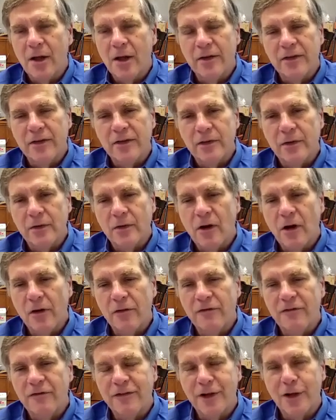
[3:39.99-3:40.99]
the so-called
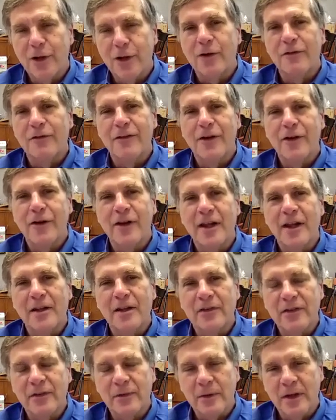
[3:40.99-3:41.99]
flirt
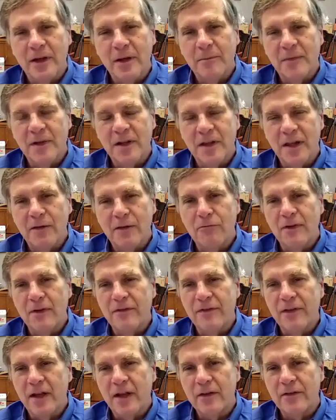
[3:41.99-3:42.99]
variants, and that
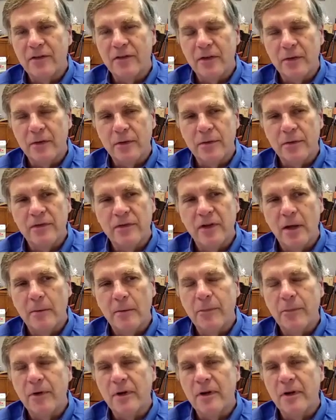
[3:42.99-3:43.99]
reflects two
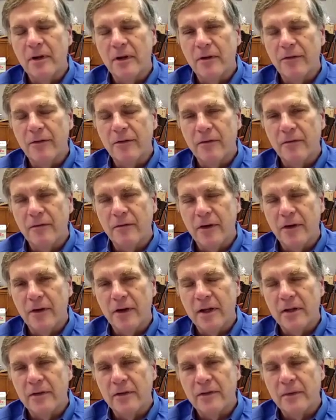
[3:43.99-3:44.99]
separate and different
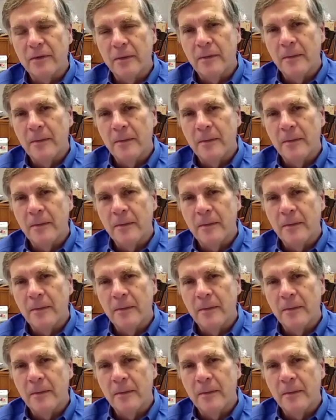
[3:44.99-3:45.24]
variants,